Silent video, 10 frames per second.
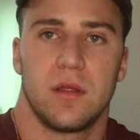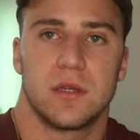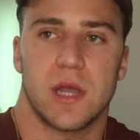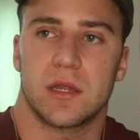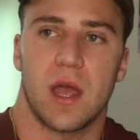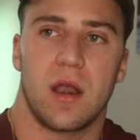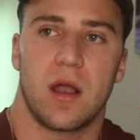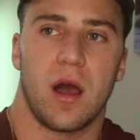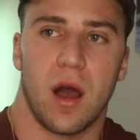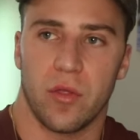It's not
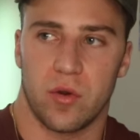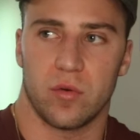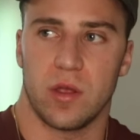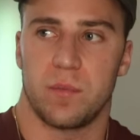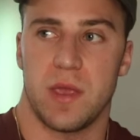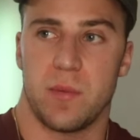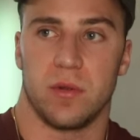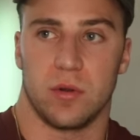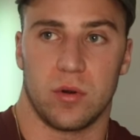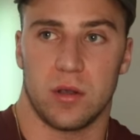that other real
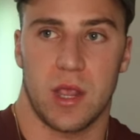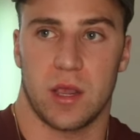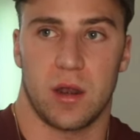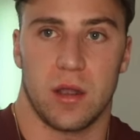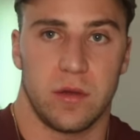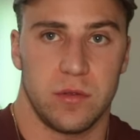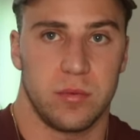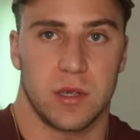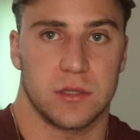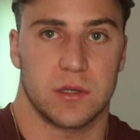people in the world ain't gonna love you,
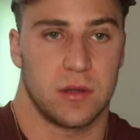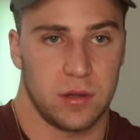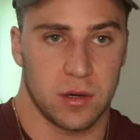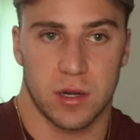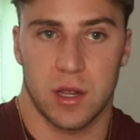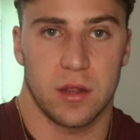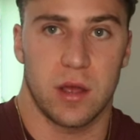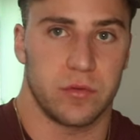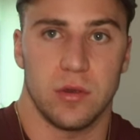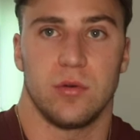because you're gonna get
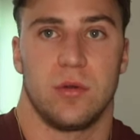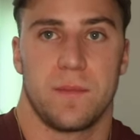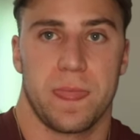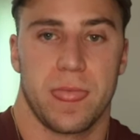love too.